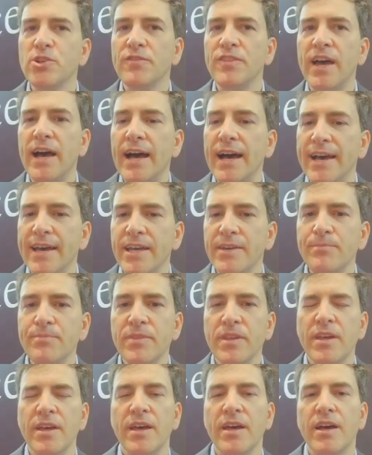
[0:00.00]
of the eye,
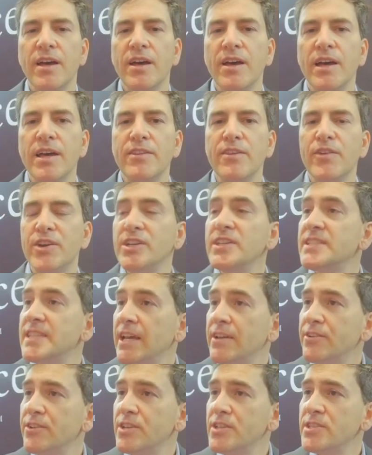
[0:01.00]
and the very
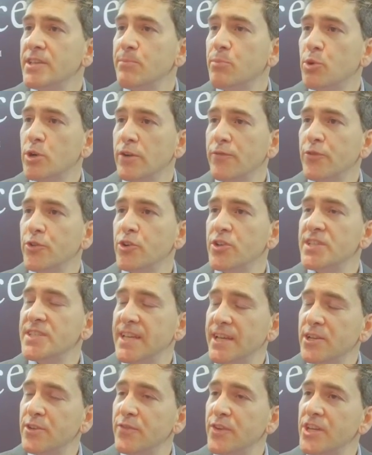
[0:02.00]
center is important for your
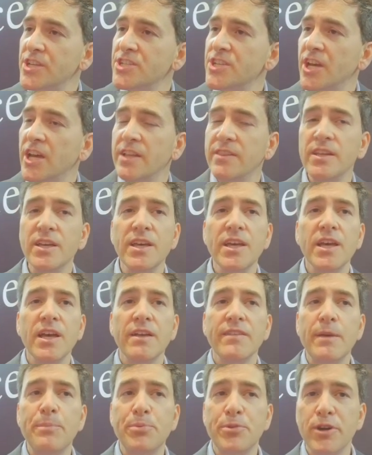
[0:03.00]
center vision.
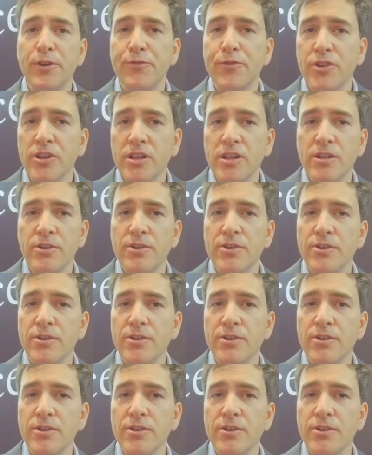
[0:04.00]
The peripheral